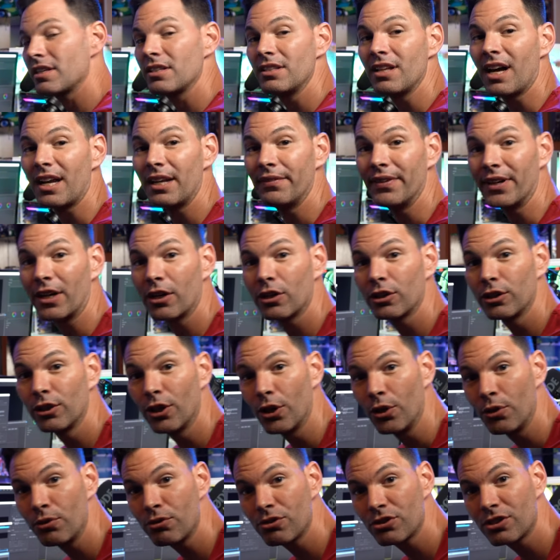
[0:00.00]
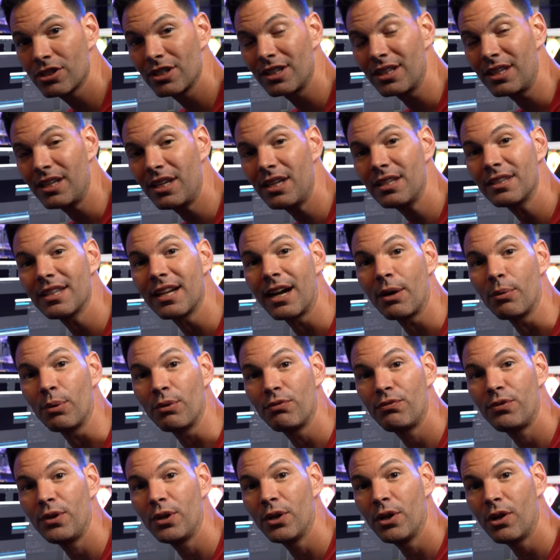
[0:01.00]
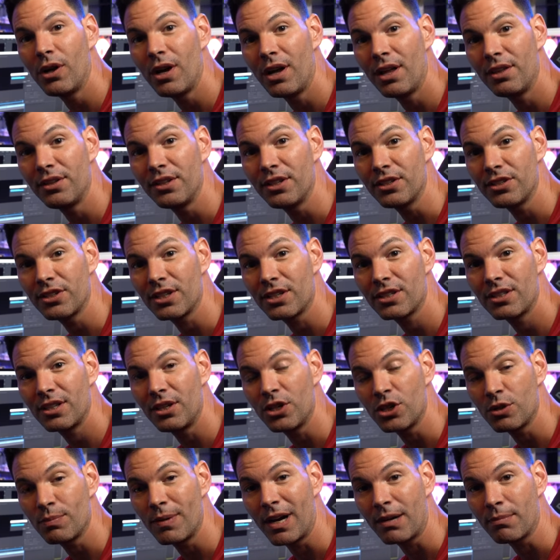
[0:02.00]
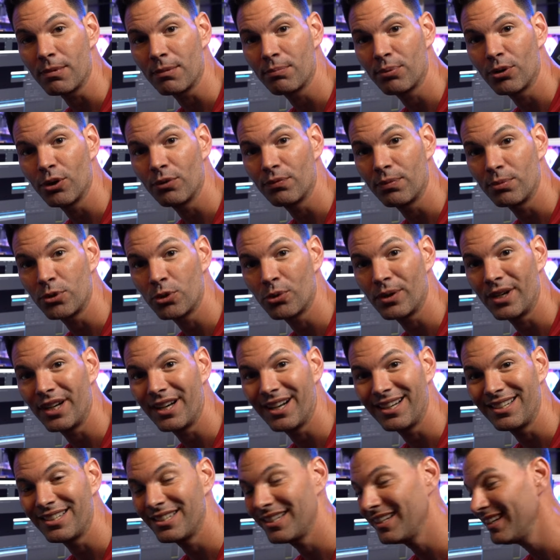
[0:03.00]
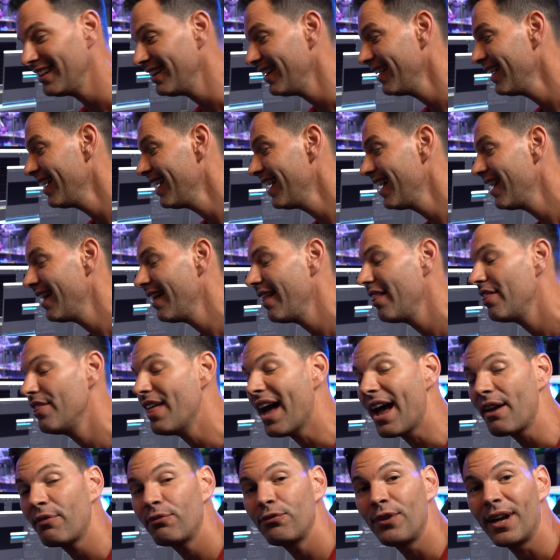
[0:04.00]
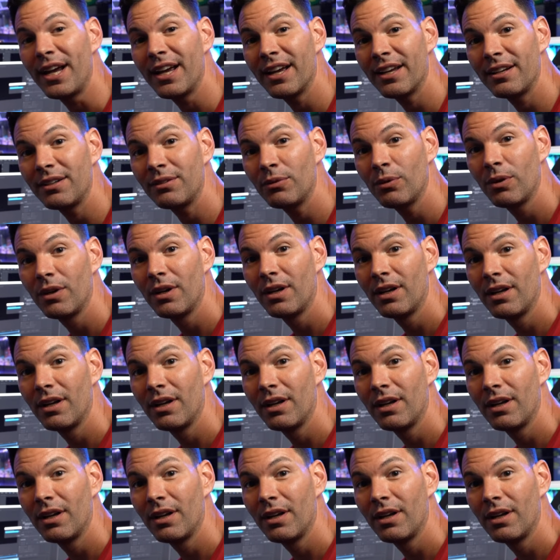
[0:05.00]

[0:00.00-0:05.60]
is not even close to the heat that I would feel on the 16-inch MacBook Pro from 2019. That fan,